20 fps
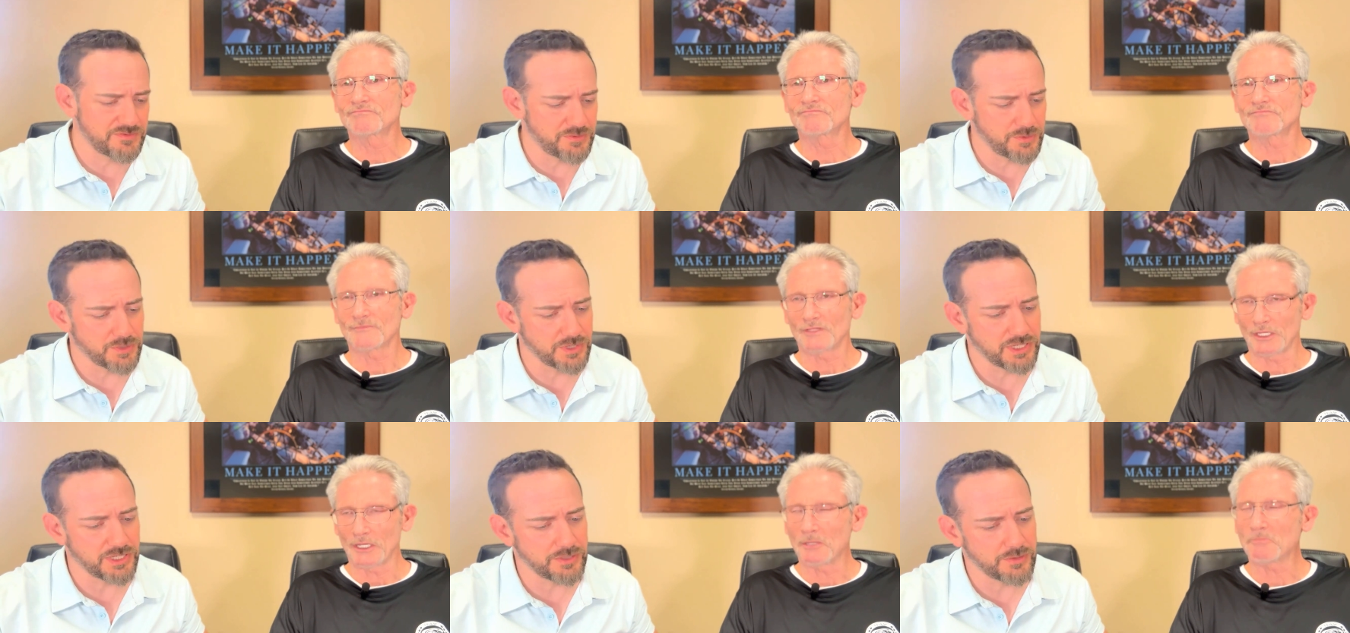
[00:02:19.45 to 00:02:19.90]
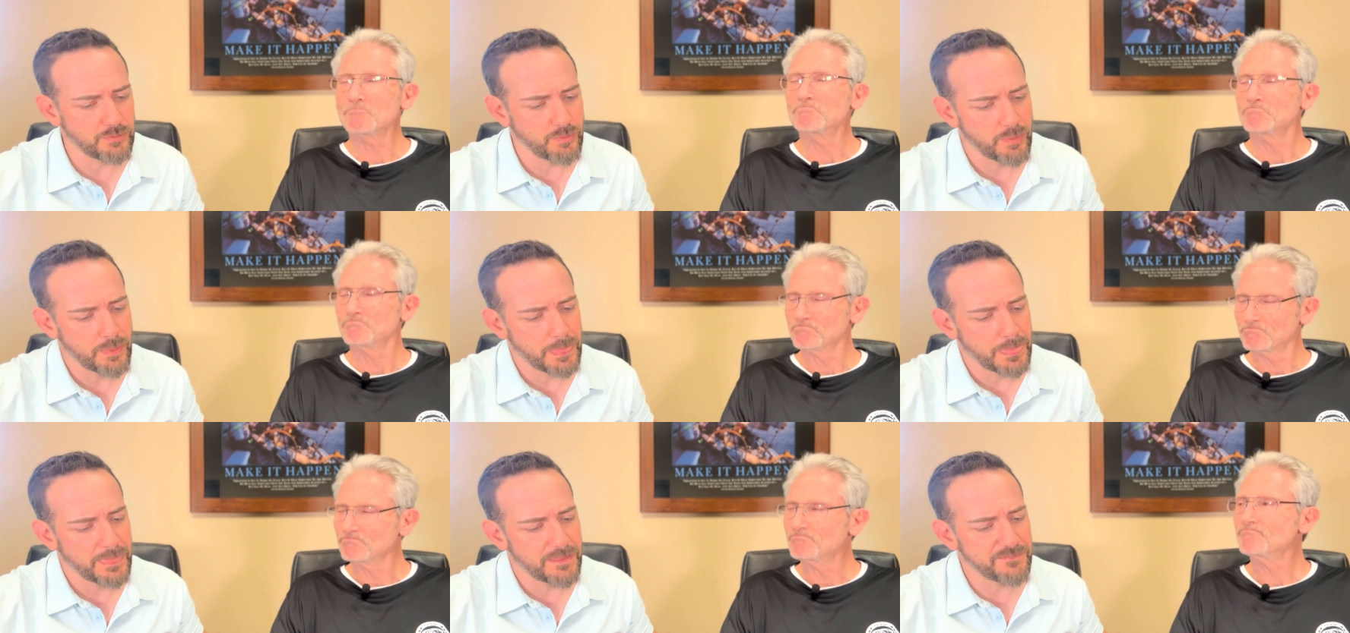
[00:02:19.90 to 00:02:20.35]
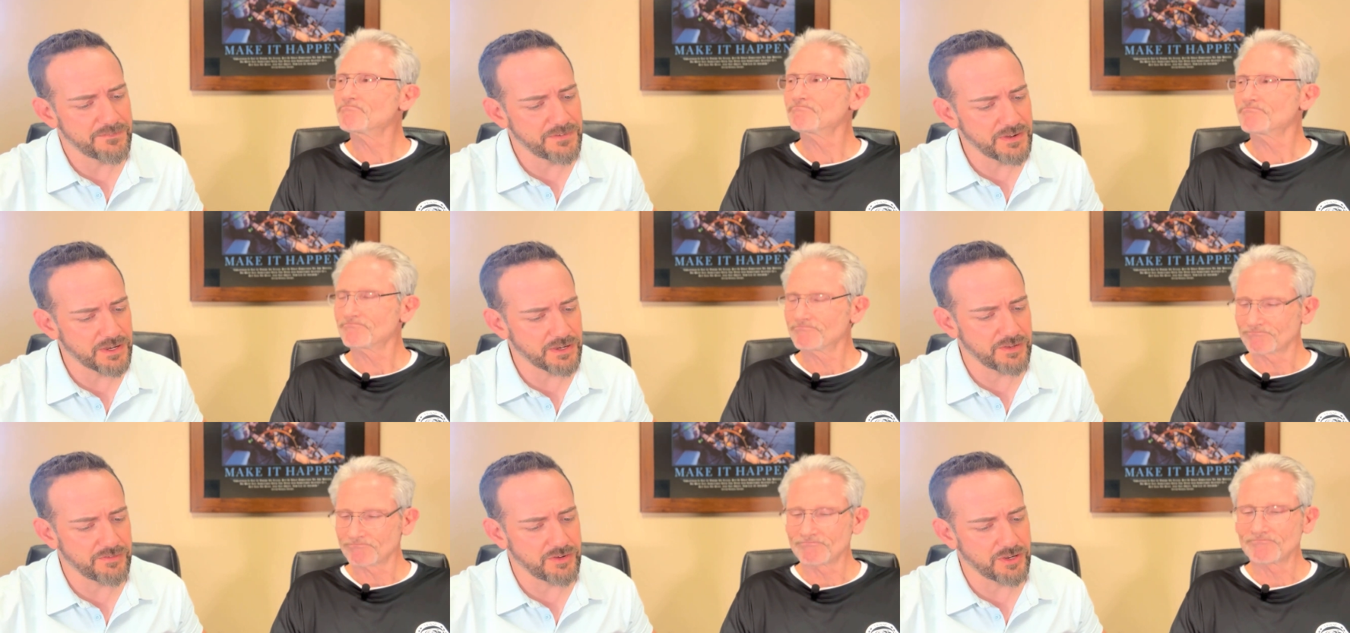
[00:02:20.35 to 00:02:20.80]
Speaker 1: for you.
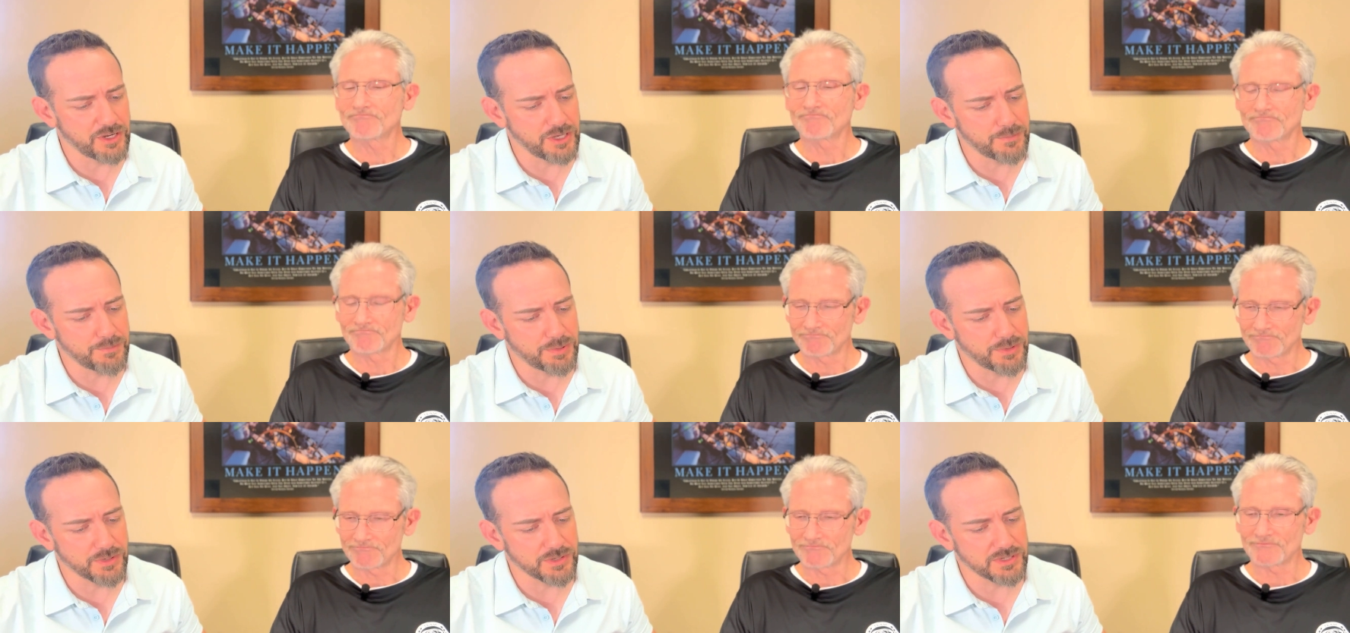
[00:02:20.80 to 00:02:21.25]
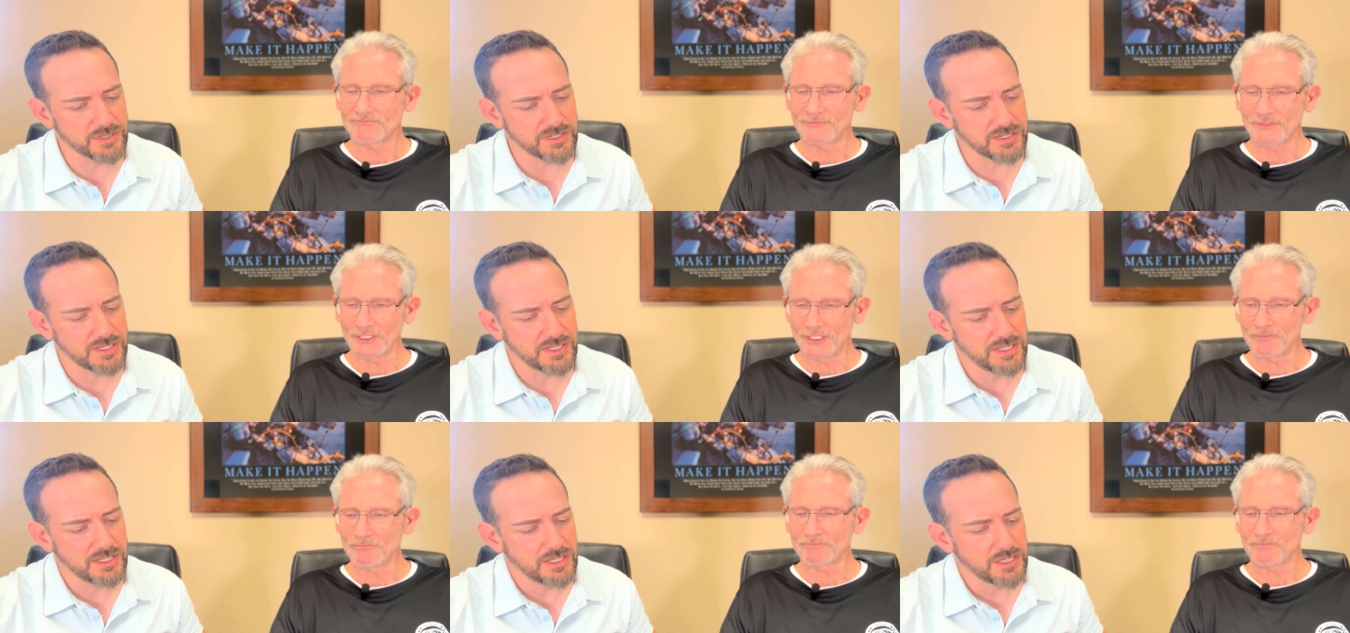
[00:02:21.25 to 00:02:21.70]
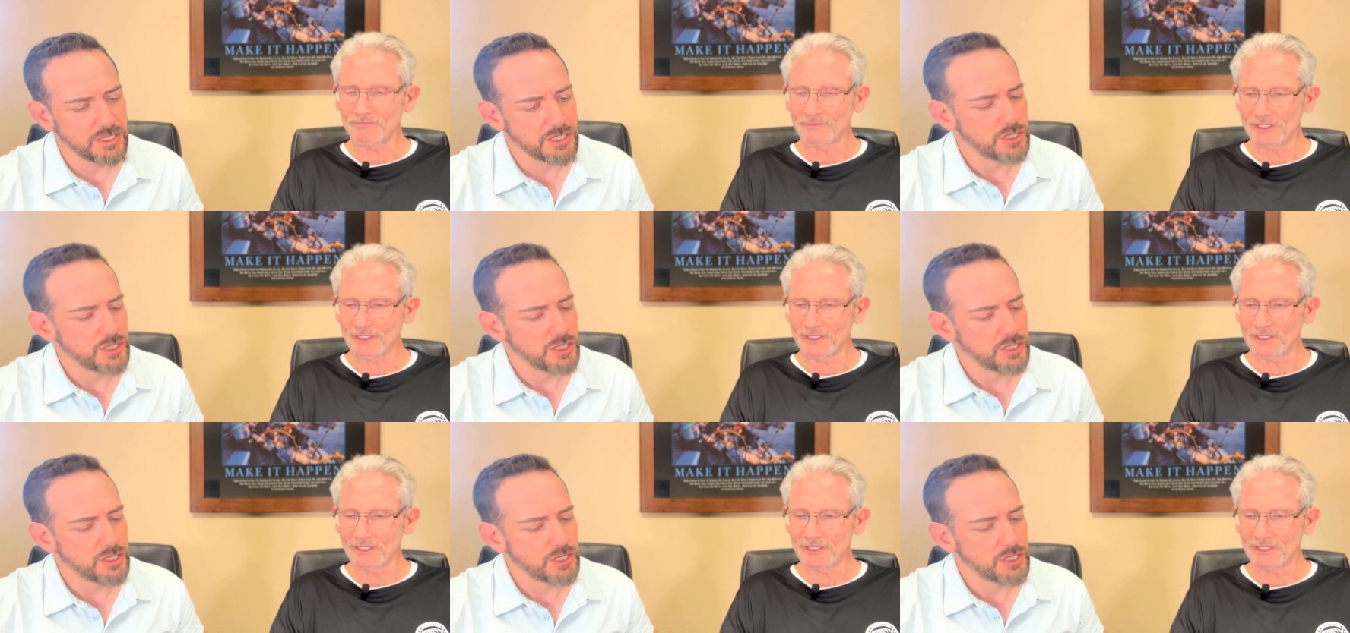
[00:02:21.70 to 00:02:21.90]
Very, very important. Yep,